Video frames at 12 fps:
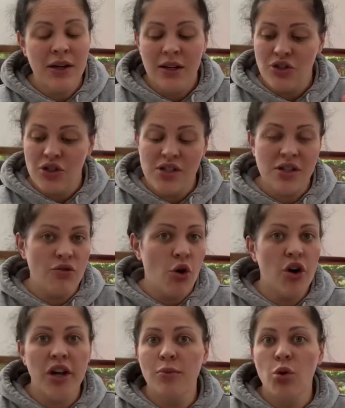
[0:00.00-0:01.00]
Just the
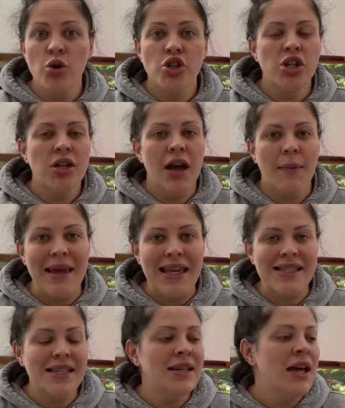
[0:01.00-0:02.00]
rock in motion,
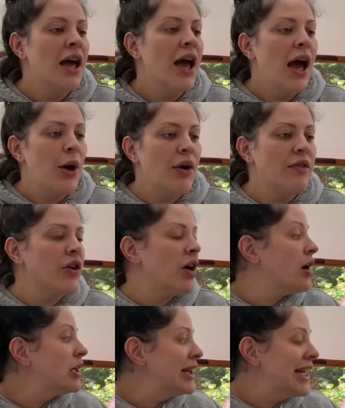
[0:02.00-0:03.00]
amazing.
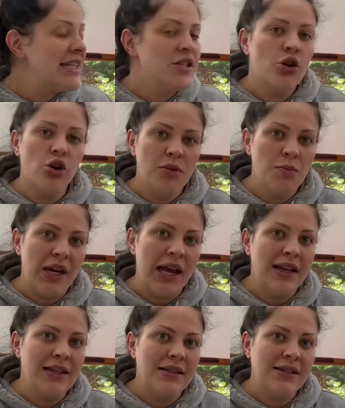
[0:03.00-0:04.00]
However, later on in
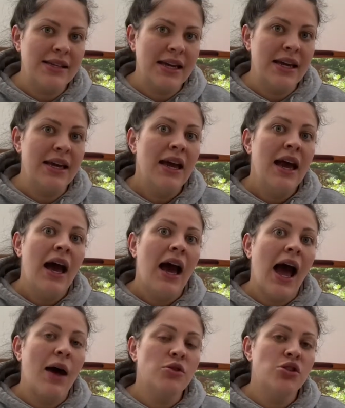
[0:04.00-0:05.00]
pregnancy,
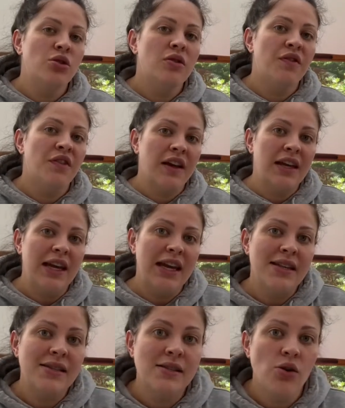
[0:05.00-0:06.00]
I was doing figure
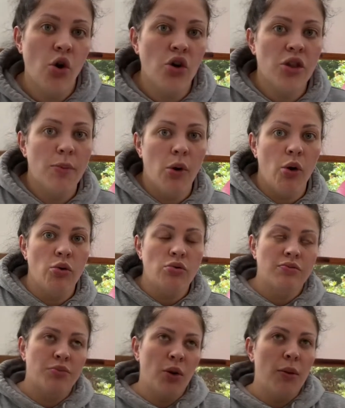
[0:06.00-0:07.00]
8s on the ball,
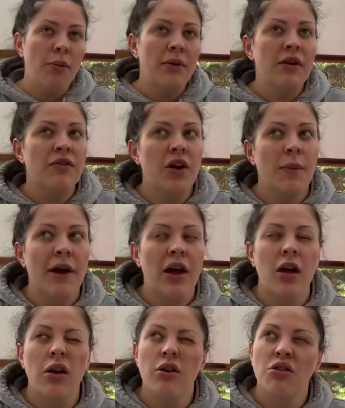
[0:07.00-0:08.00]
probably for
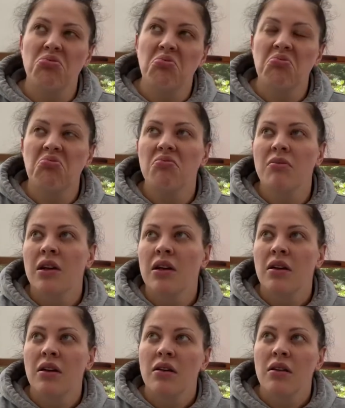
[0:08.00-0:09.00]
about
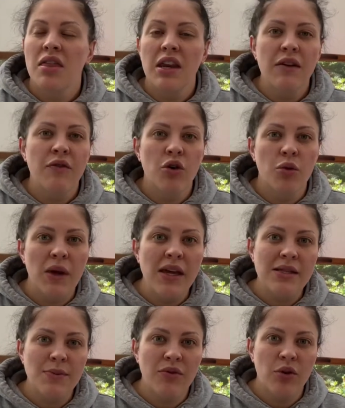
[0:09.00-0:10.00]
3-4 weeks
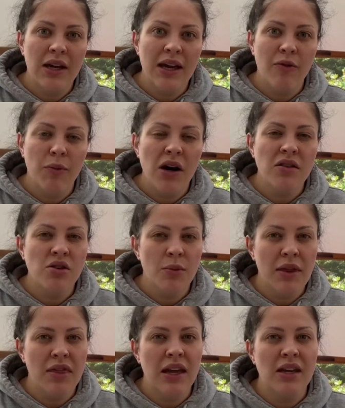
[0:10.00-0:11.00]
before I gave birth, so
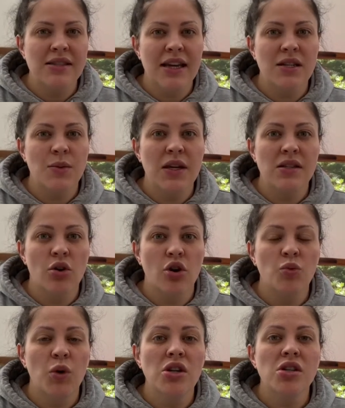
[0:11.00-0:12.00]
about 36 weeks
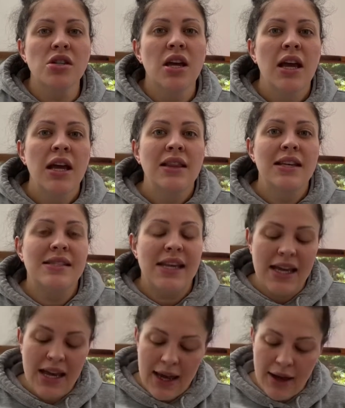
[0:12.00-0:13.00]
onwards. They say
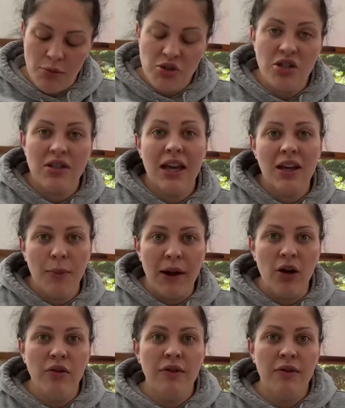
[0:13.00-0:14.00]
it helps just get your
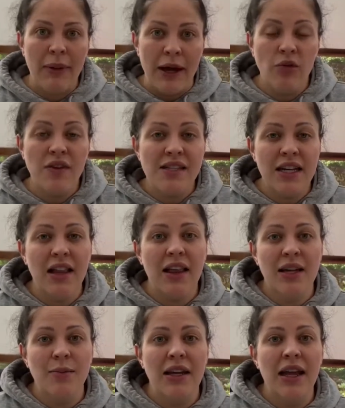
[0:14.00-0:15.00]
pelvis in
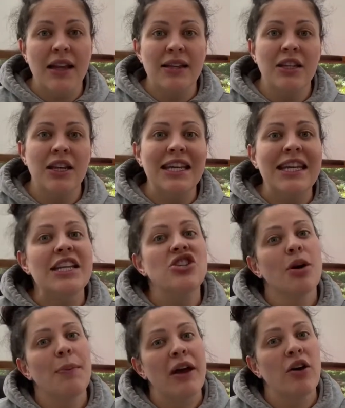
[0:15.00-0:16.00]
alignment, and you need your
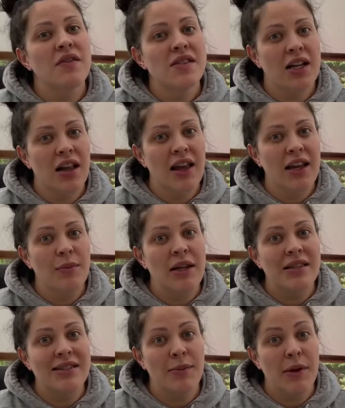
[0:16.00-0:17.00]
pelvis in
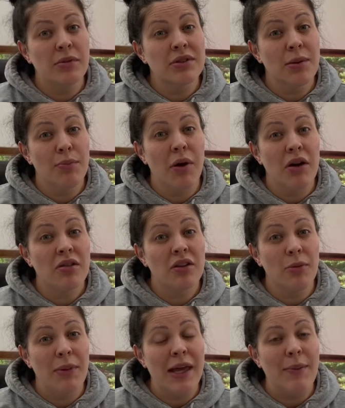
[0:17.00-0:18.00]
alignment to be able to birth your
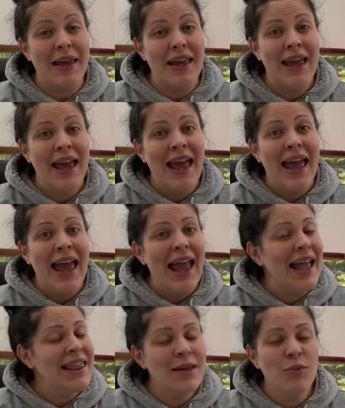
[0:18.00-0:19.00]
baby
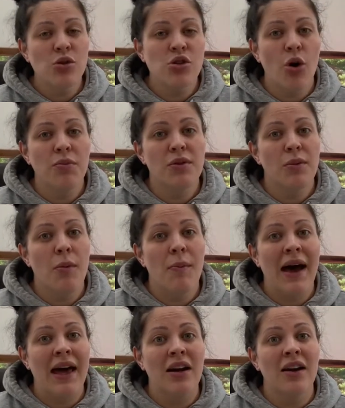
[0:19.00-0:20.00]
in the most optimum
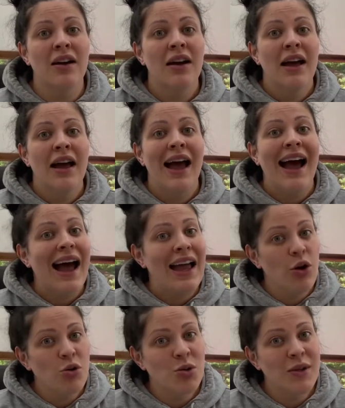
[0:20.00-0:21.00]
manner. I
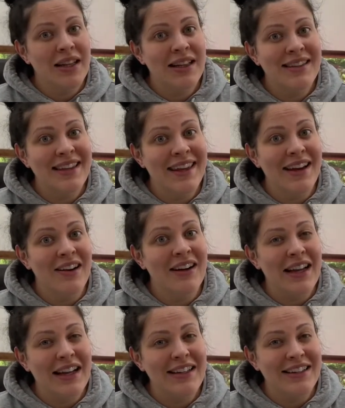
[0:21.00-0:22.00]
also didn't tear,
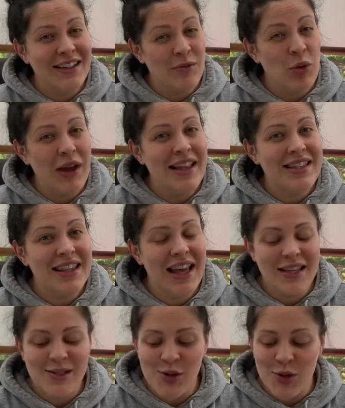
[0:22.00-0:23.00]
and we'll get to
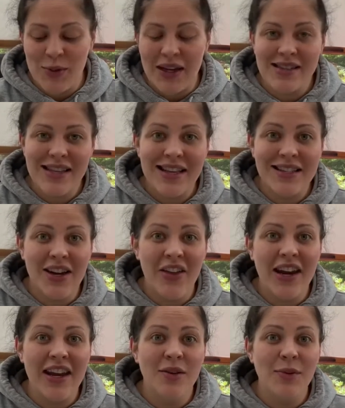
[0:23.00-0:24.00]
that soon, because that's another
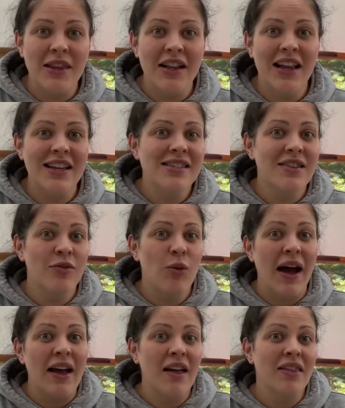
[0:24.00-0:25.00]
item in the list of
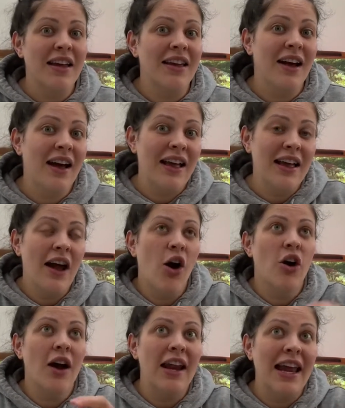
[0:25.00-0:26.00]
why I think an
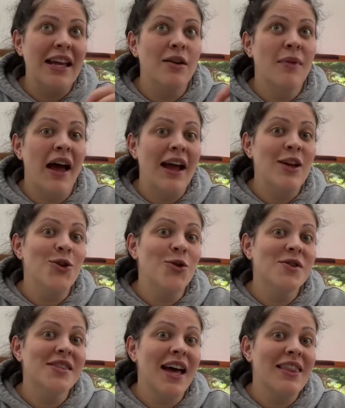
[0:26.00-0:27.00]
item that I
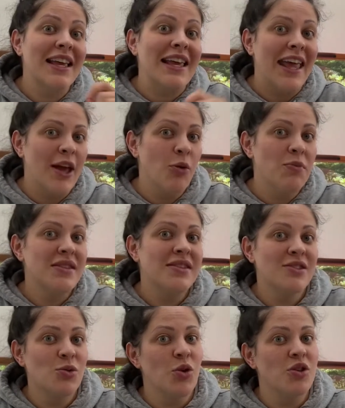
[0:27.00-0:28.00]
used that I think helped
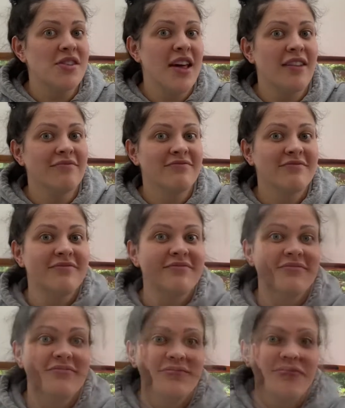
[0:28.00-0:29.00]
towards that.
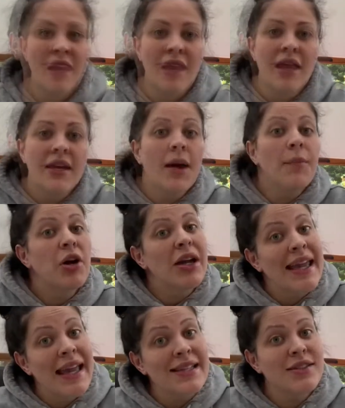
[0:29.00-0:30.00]
Number
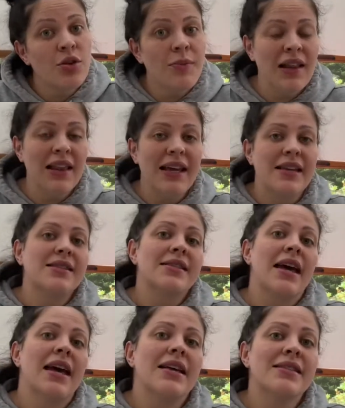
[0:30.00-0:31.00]
8 on my list
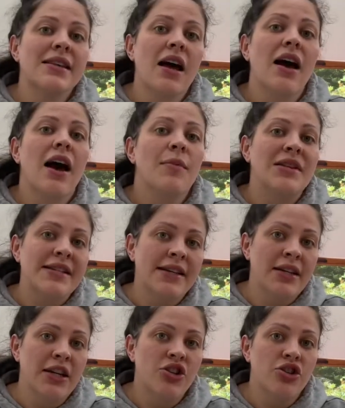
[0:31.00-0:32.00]
is a
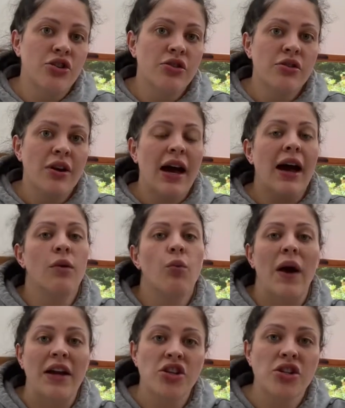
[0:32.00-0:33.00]
maternity shirt. I wish